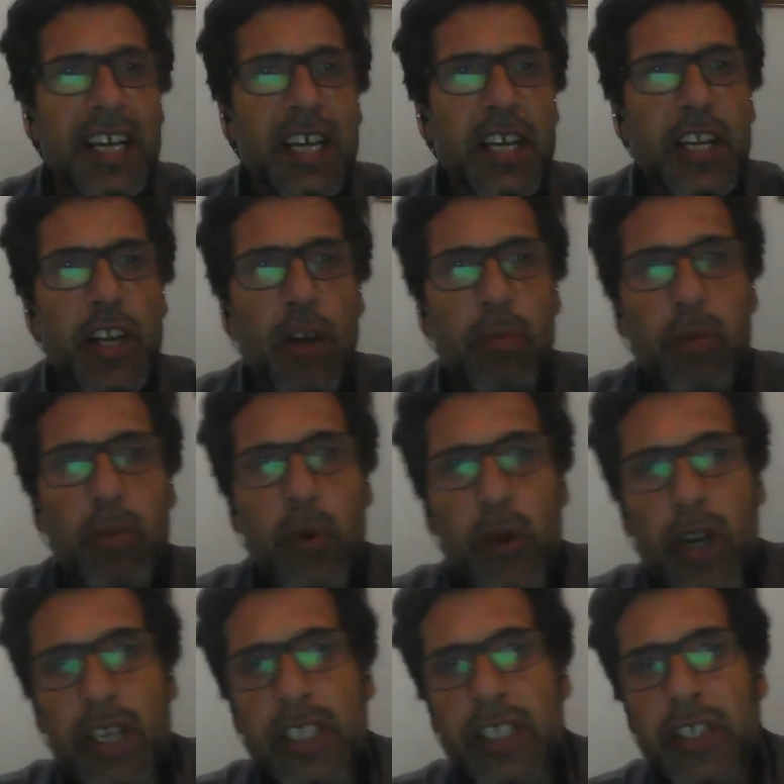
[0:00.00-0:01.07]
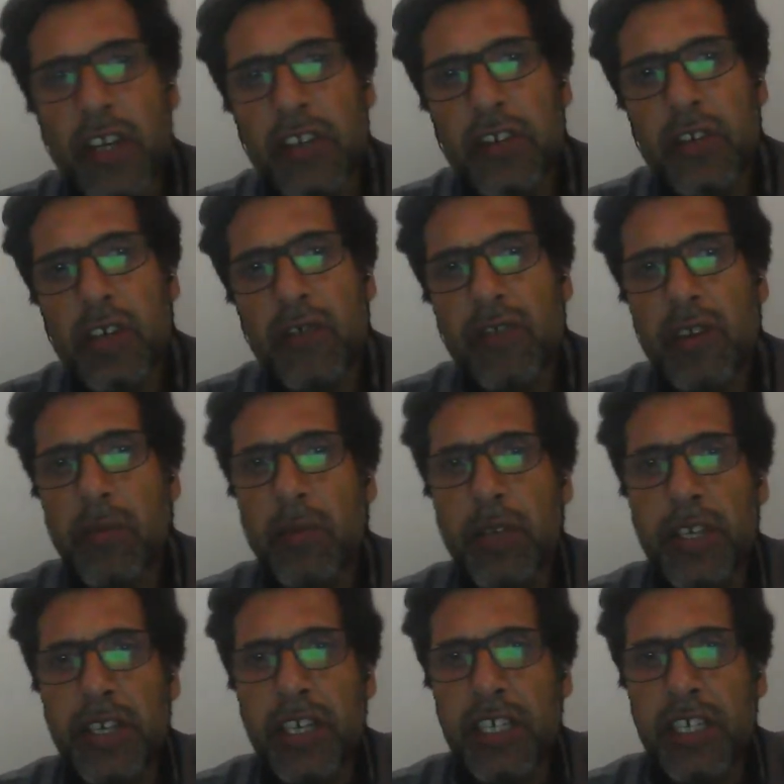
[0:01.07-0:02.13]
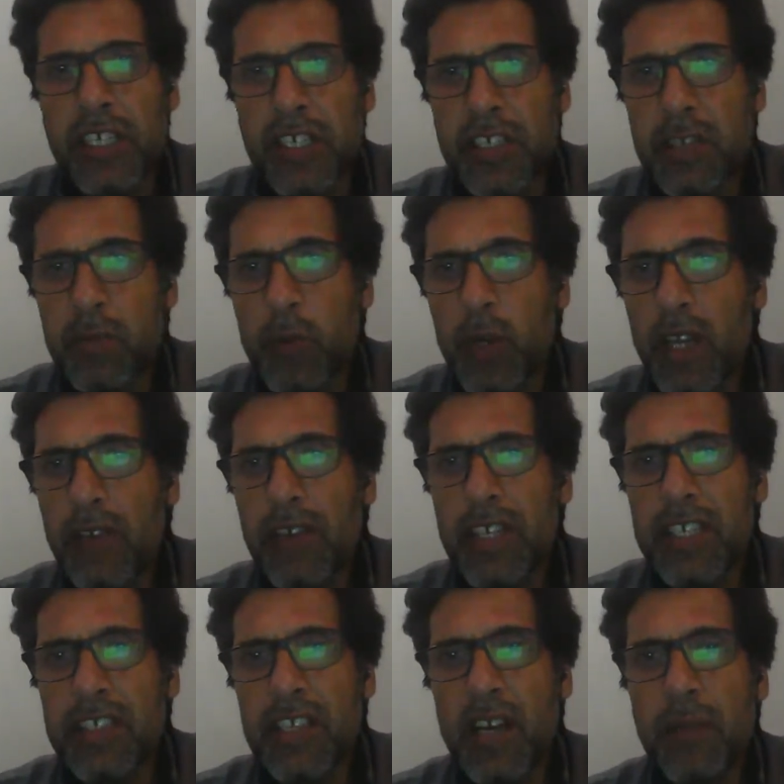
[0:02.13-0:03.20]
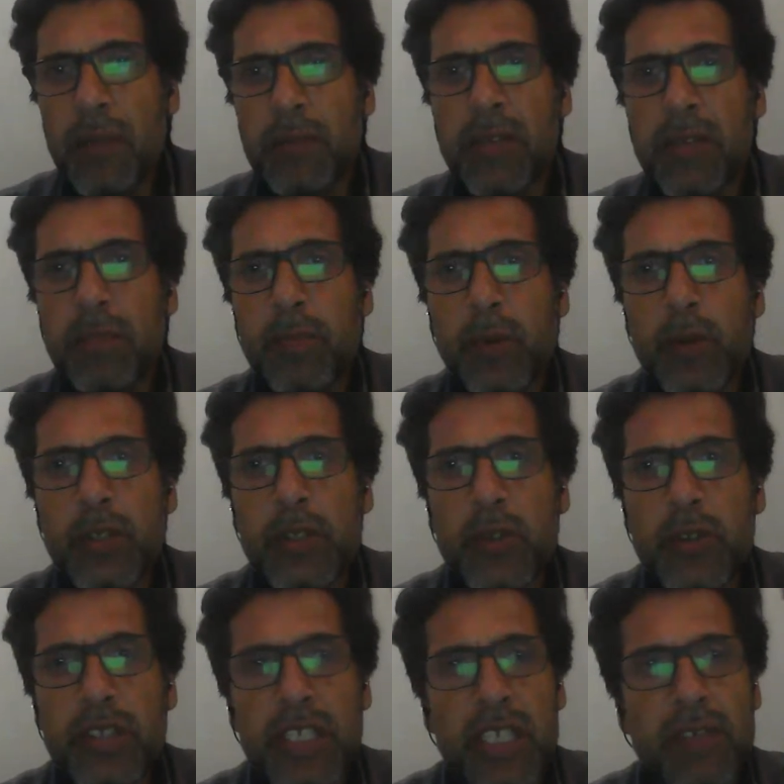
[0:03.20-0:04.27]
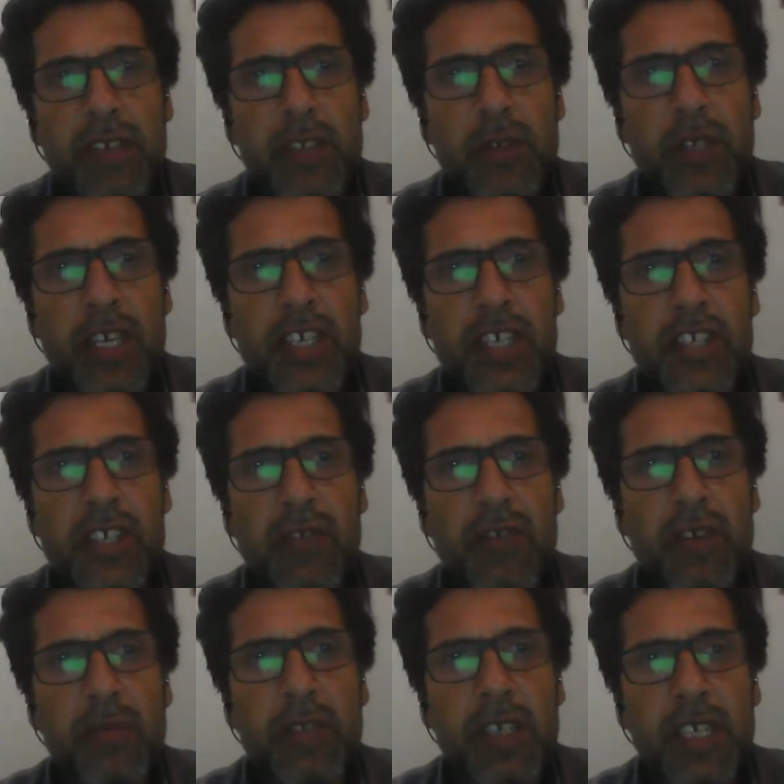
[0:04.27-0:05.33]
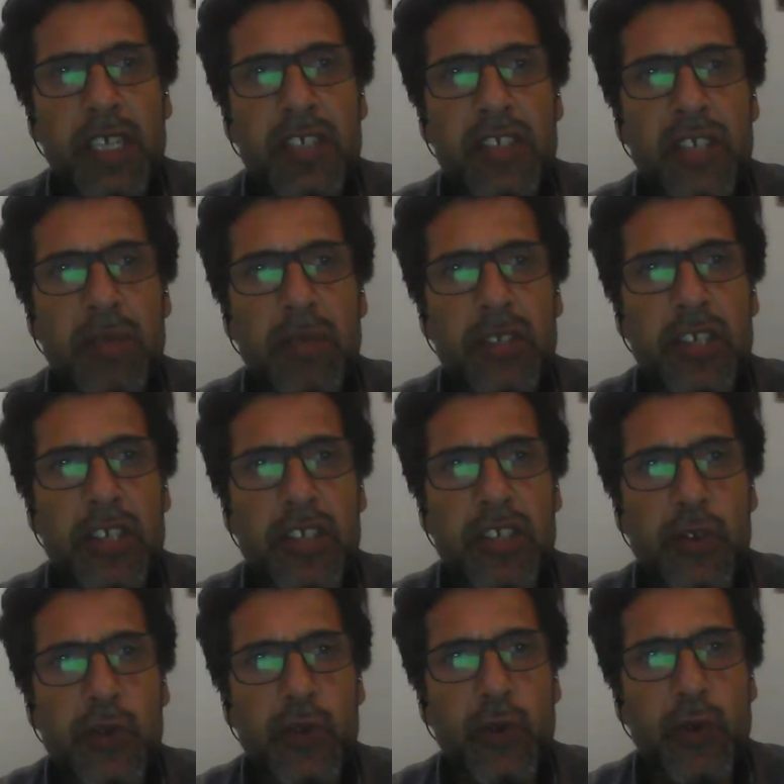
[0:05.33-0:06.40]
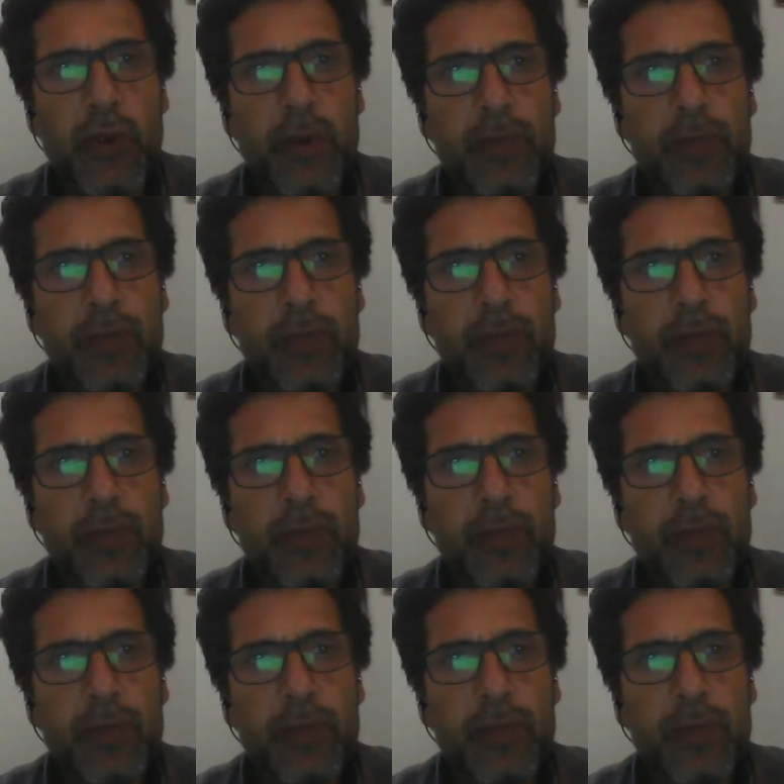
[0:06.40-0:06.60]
Niambura, the daughter of the opponent leader. Moreover, he is supposed to receive education from the Christian mission school.